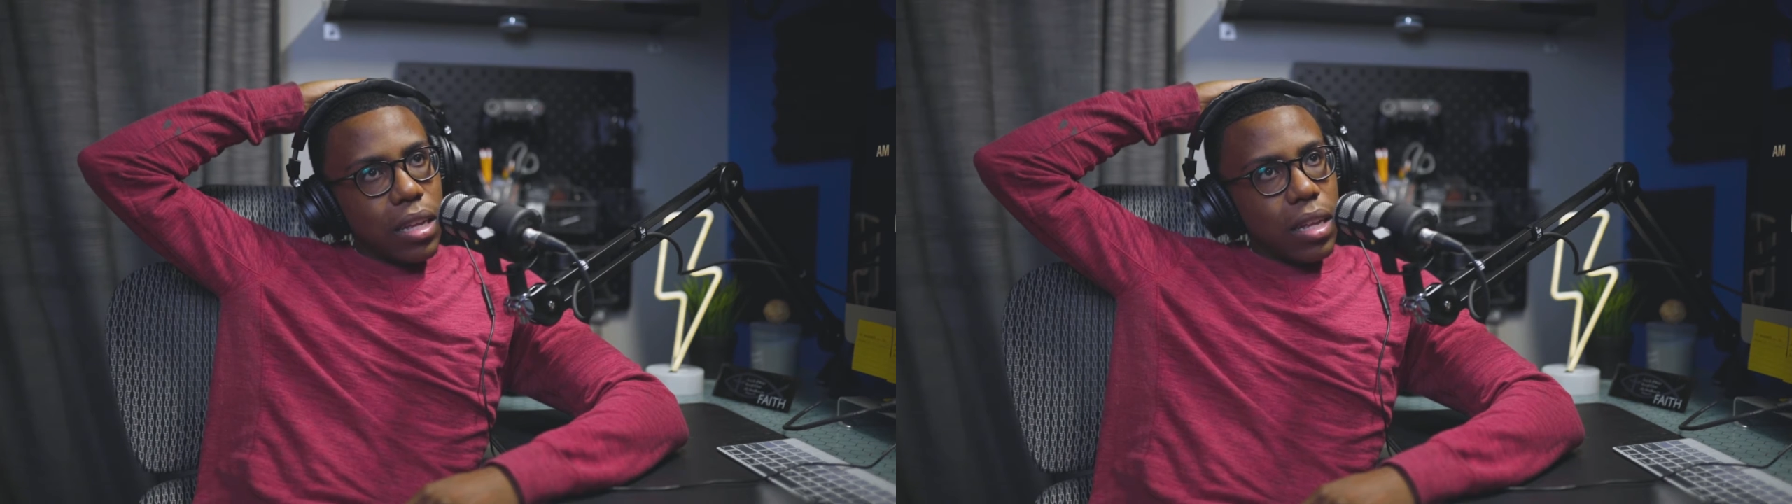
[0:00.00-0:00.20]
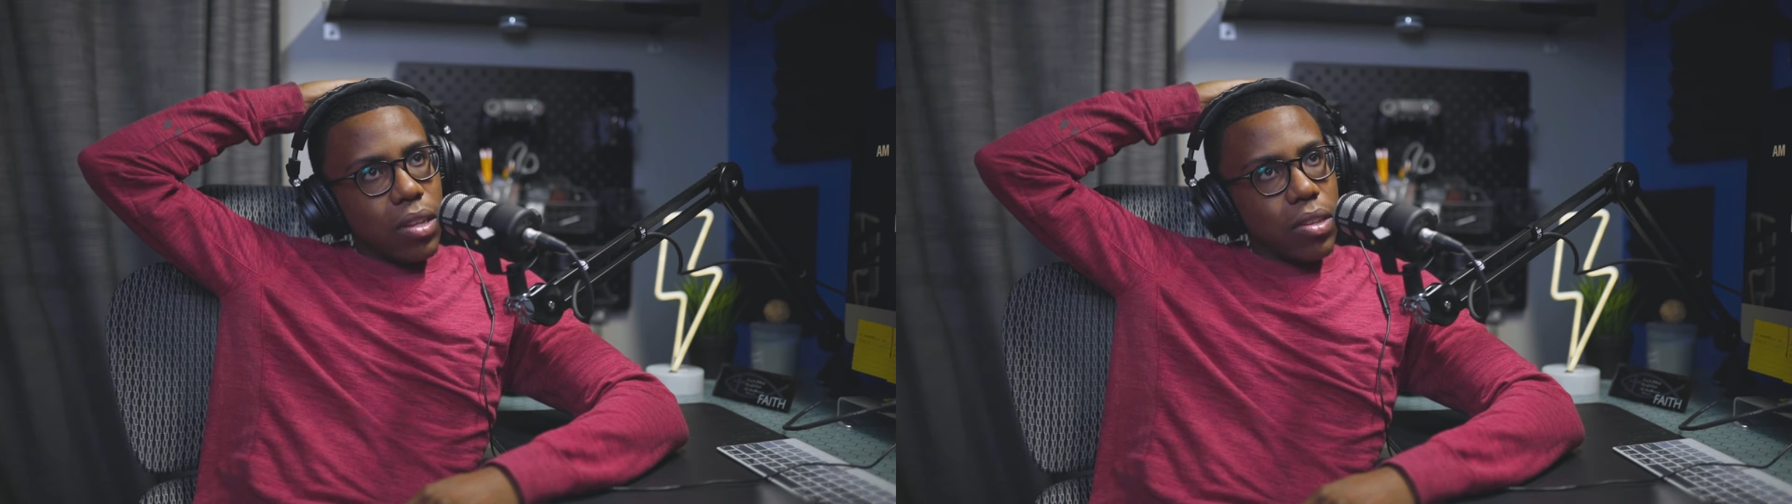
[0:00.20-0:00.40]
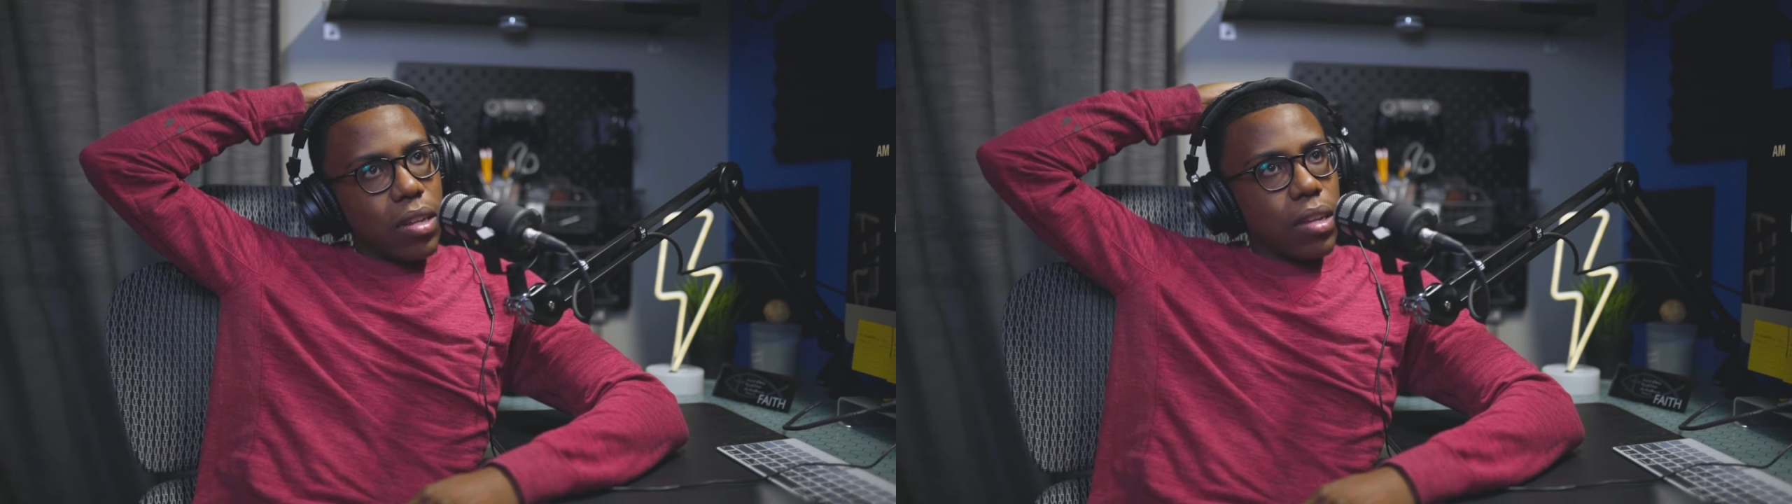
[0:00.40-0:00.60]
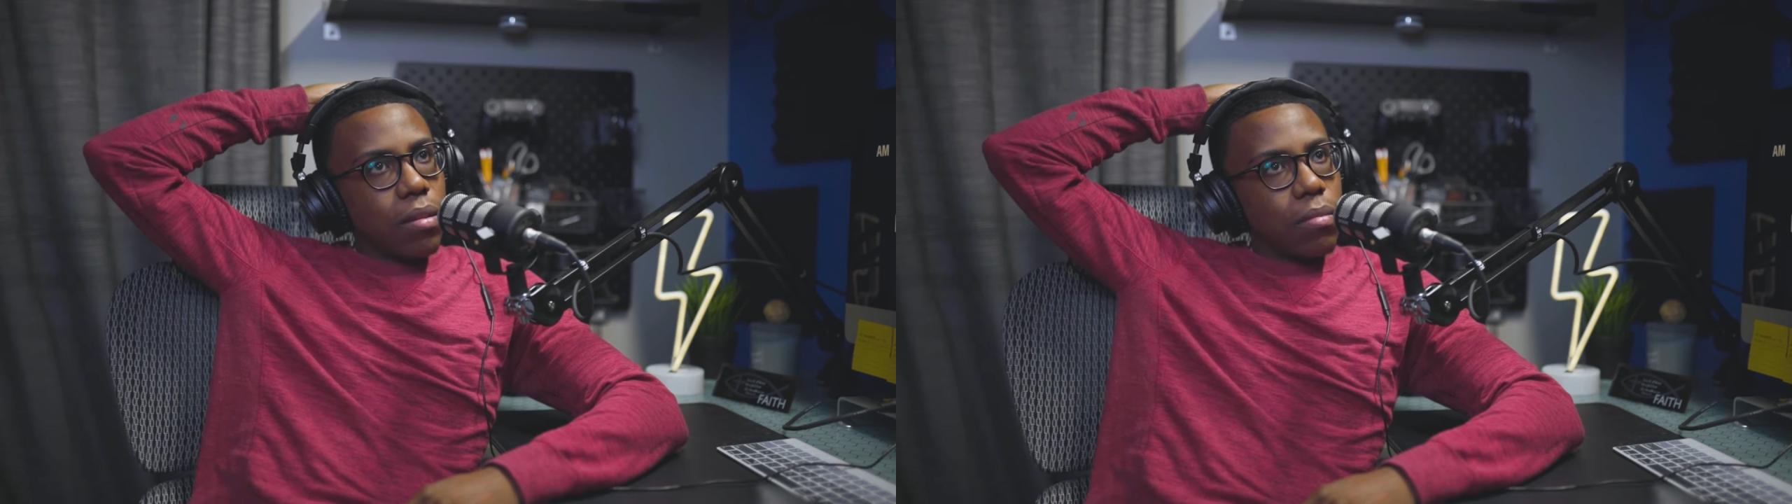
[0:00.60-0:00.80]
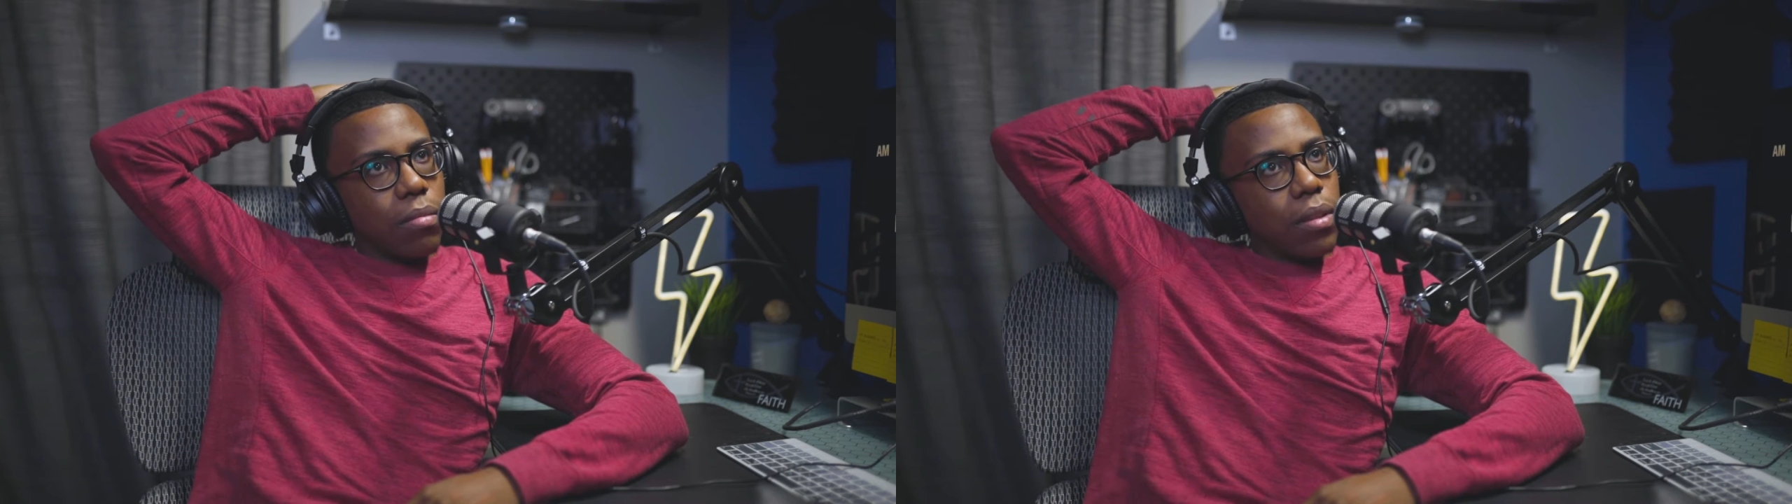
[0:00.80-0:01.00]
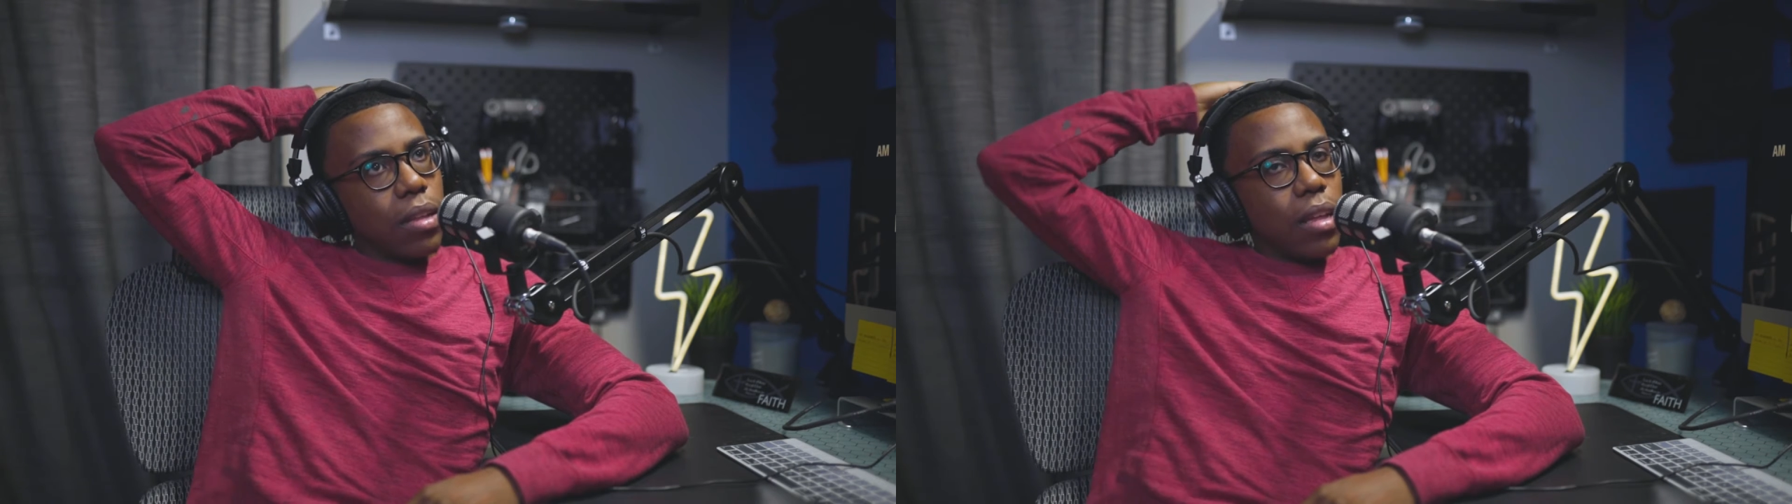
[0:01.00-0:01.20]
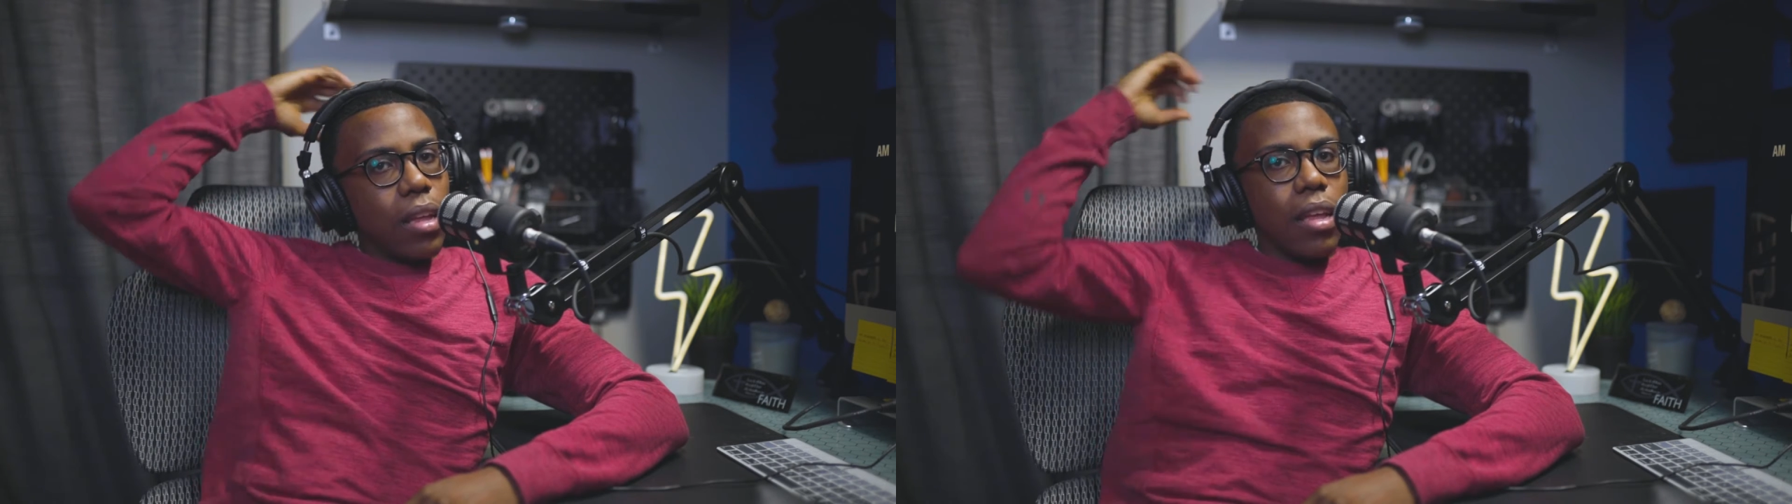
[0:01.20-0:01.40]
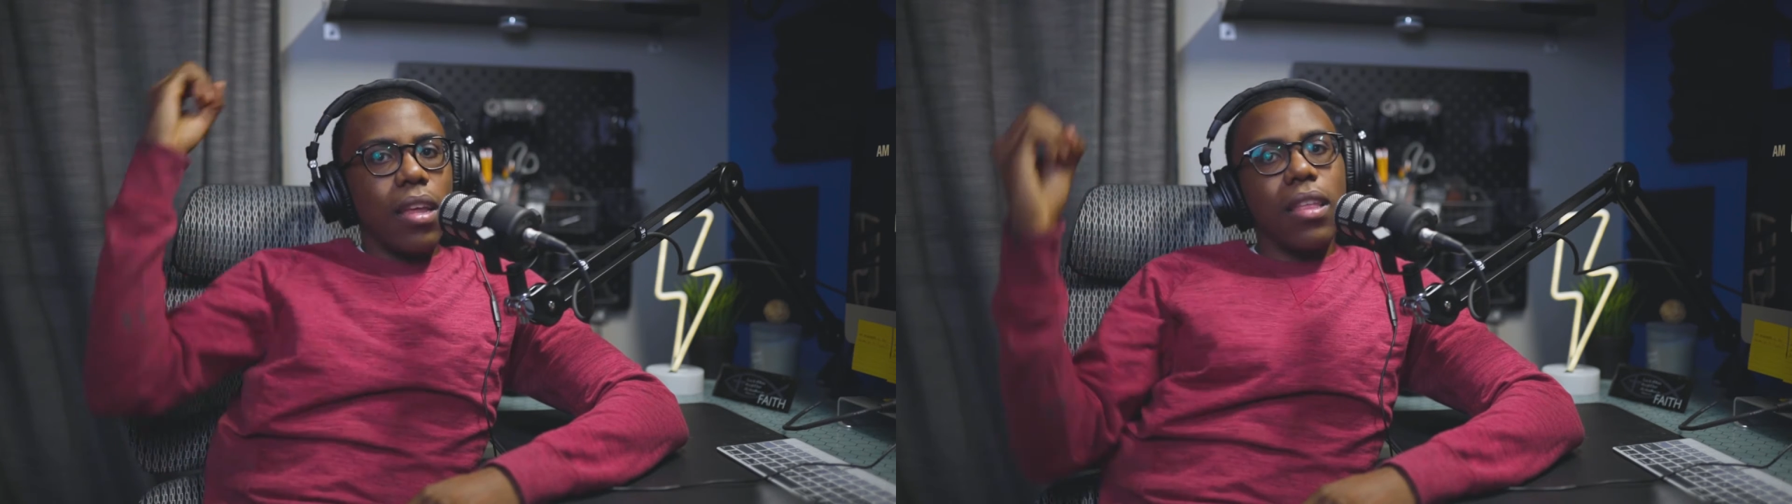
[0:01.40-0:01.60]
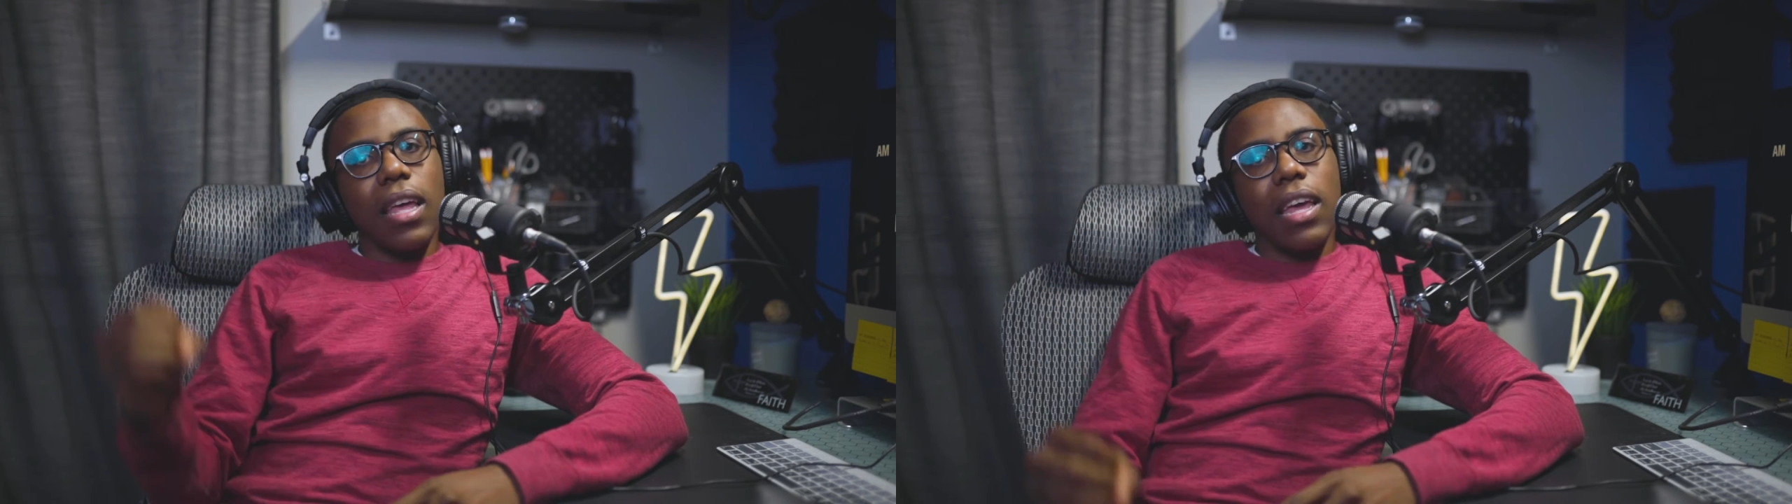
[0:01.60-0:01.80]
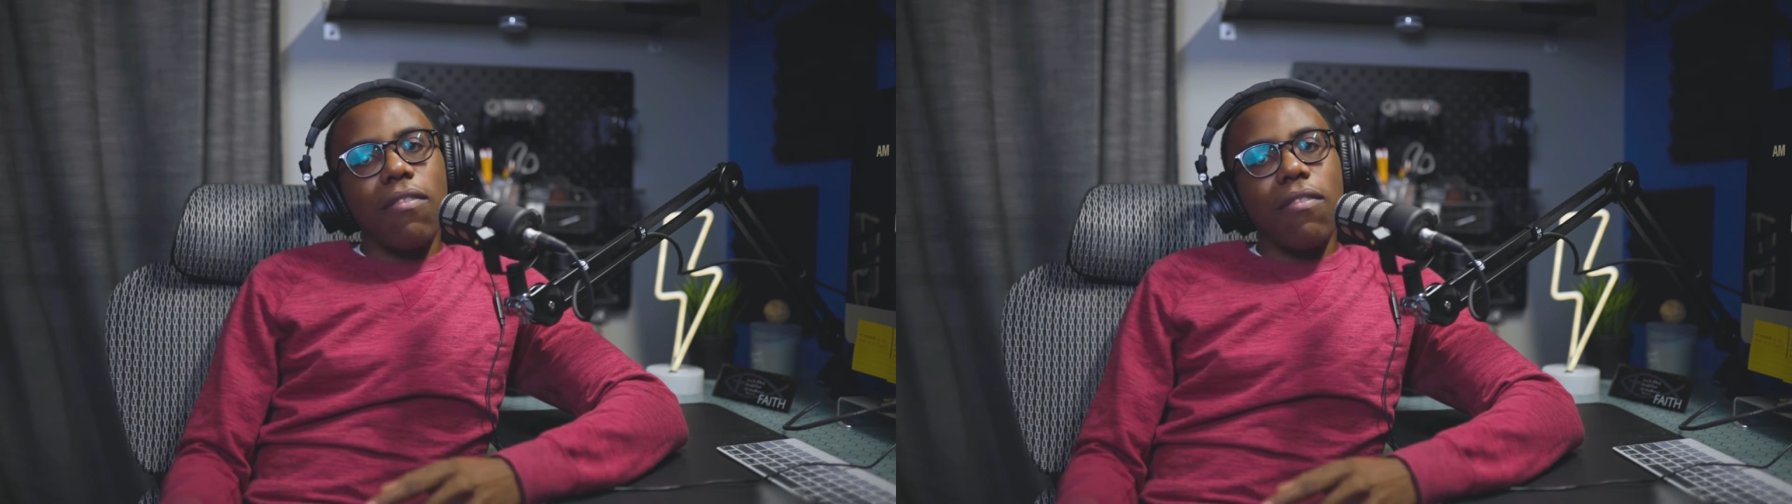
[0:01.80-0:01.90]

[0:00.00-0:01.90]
Cause like